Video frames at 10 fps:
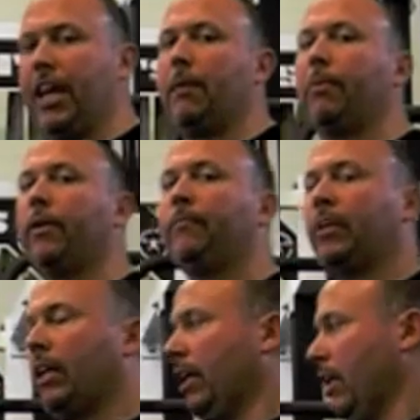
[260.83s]

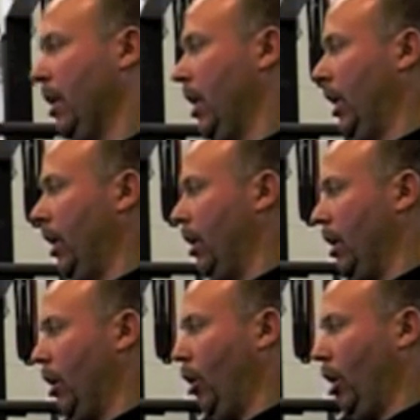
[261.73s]
camber.
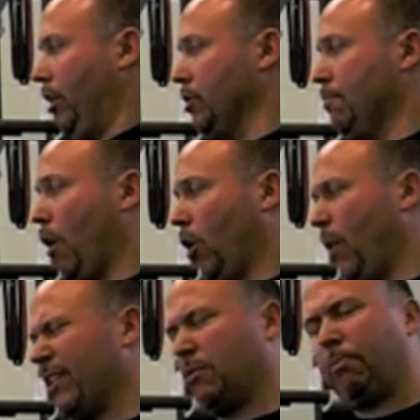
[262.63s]
This bar
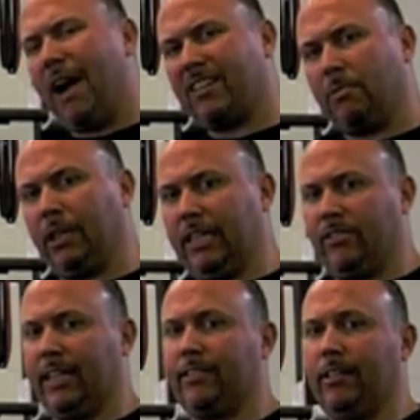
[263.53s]
weighs approximately
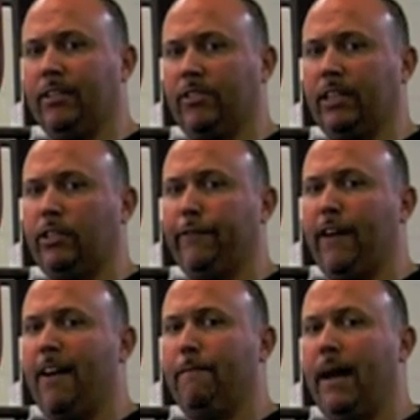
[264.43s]
60 to
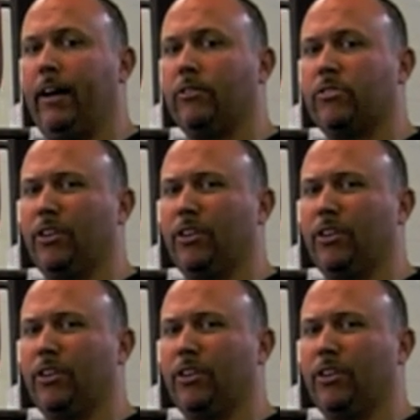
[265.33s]
65 pounds